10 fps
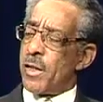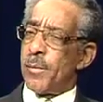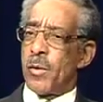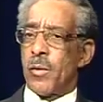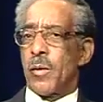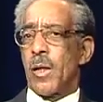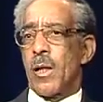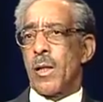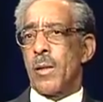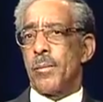numbers
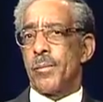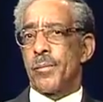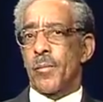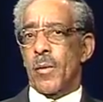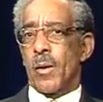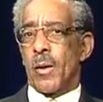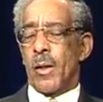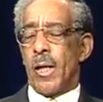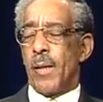in